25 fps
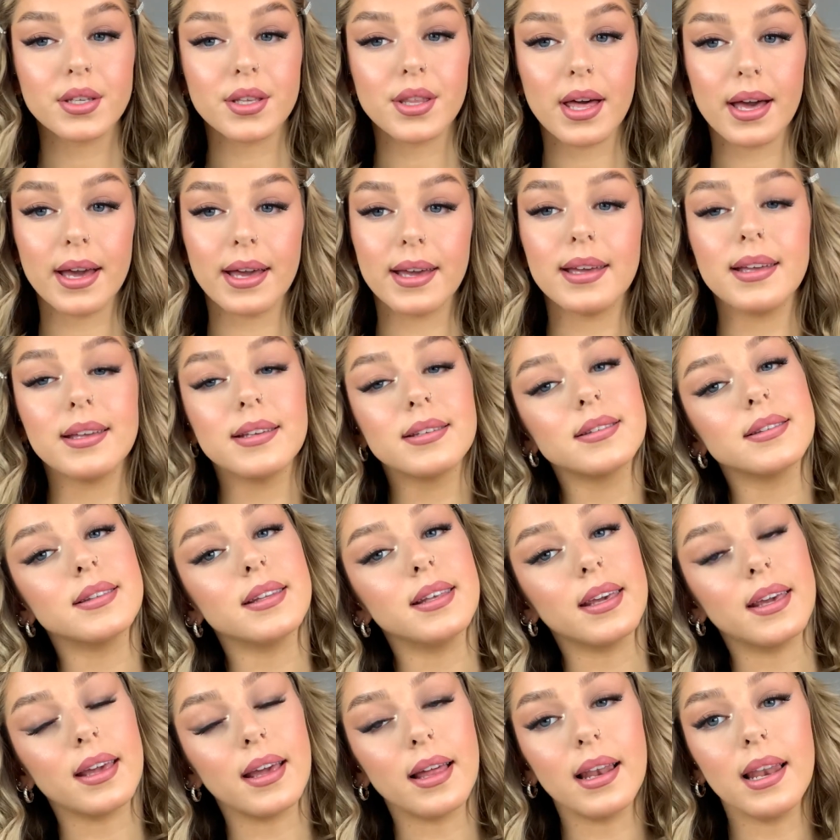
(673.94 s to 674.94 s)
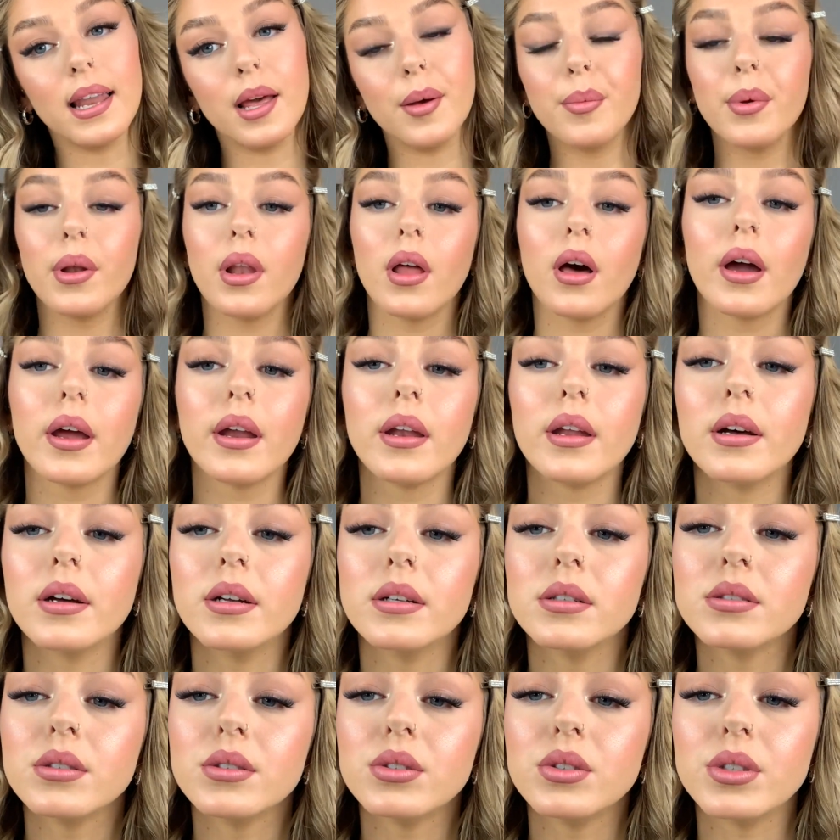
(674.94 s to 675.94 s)
that is the lip liner
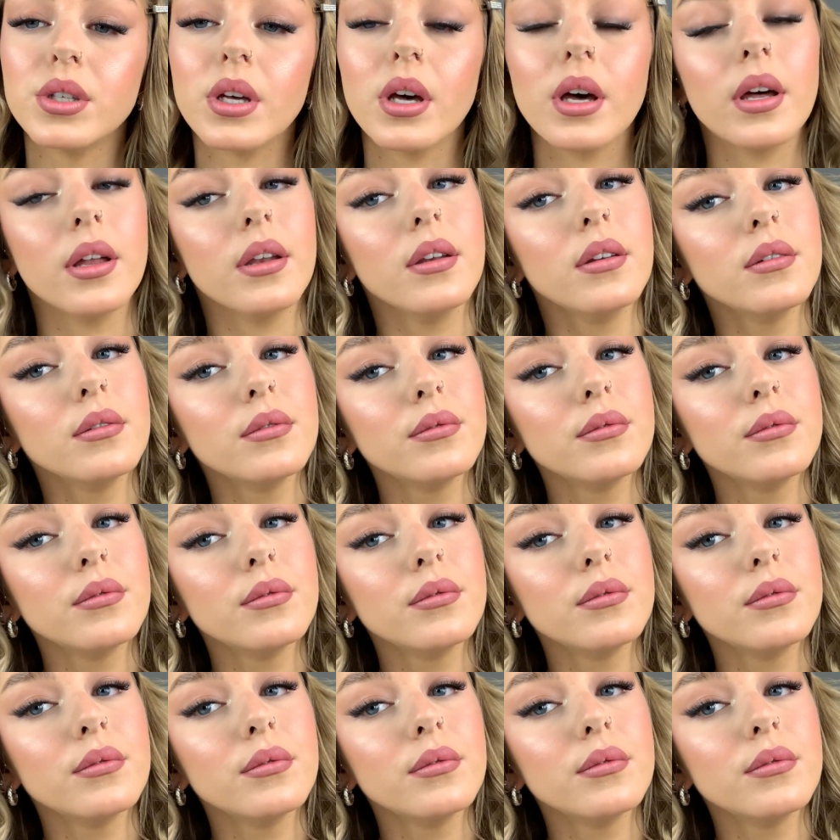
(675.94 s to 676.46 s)
done,